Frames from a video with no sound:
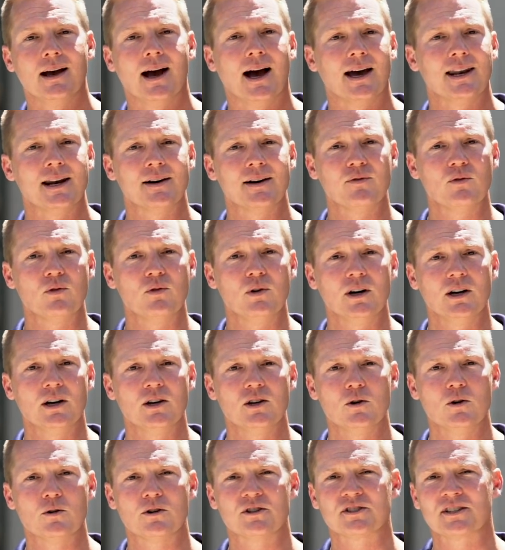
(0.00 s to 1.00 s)
I never really
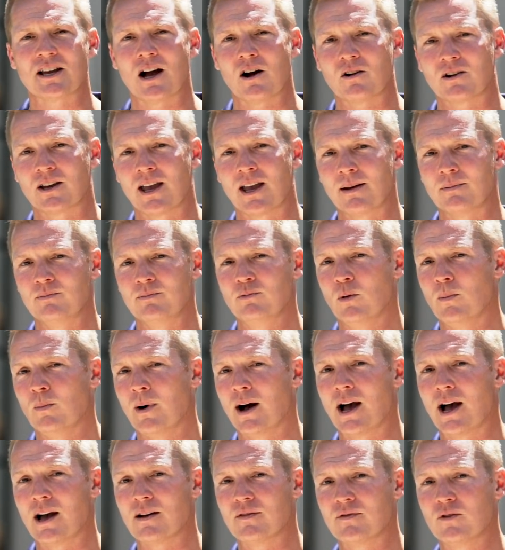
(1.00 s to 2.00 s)
knew just how capable
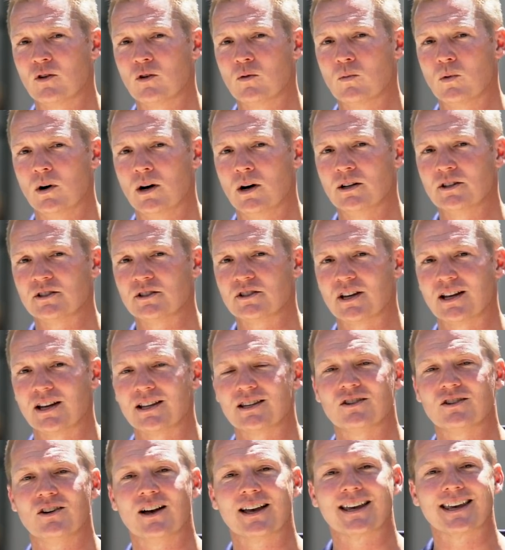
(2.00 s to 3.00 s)
my iPhone was
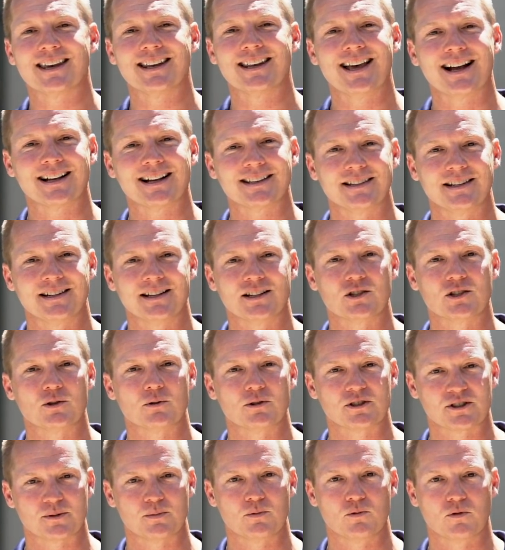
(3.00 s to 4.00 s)
until I connected it to
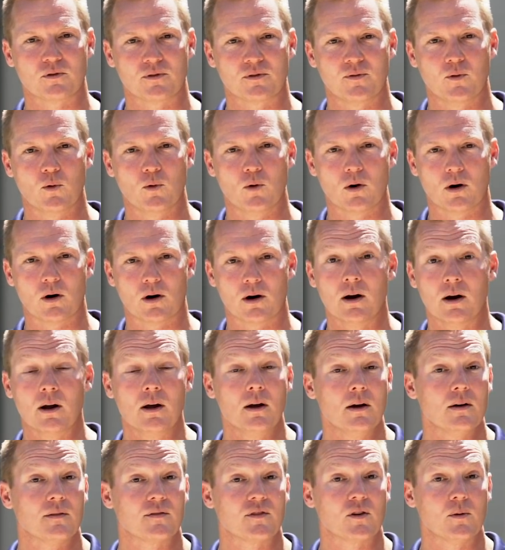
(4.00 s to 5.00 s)
a Smooth 4.
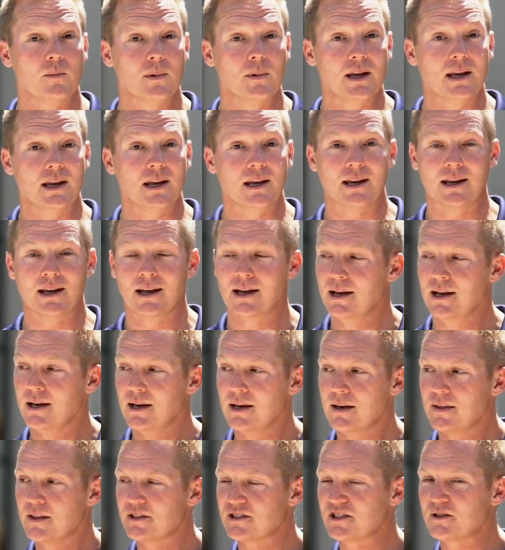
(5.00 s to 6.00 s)
For me,
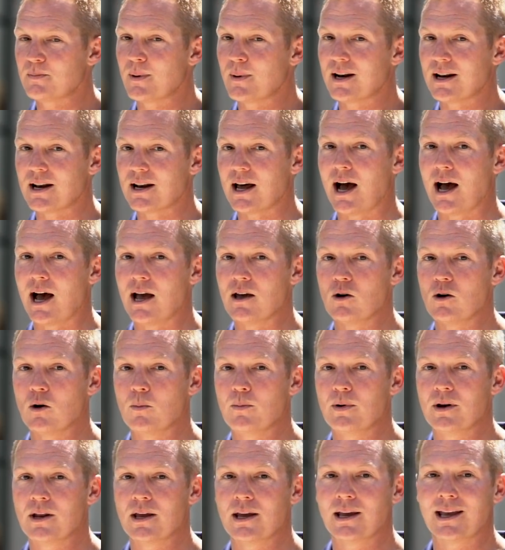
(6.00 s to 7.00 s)
this has been an
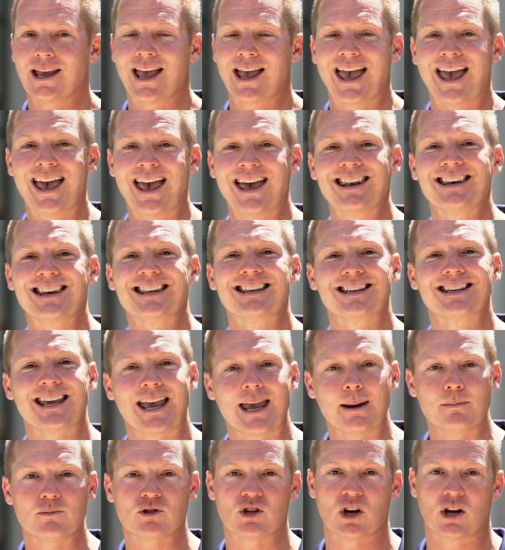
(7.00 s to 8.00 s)
eye-opening and
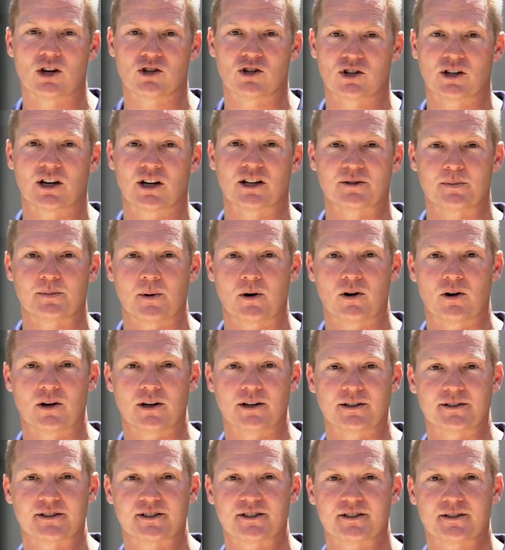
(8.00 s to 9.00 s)
game-changing
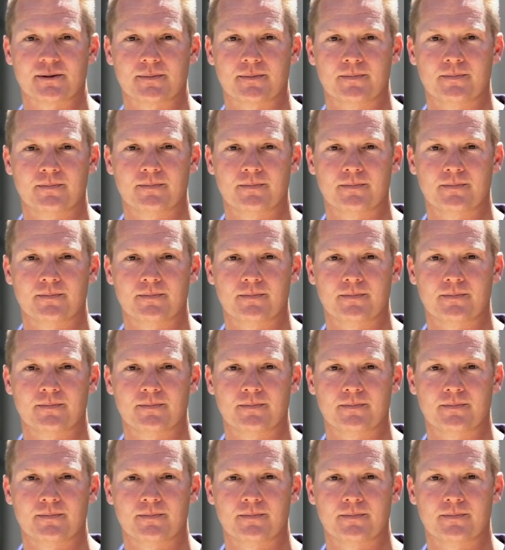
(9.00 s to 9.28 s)
experience.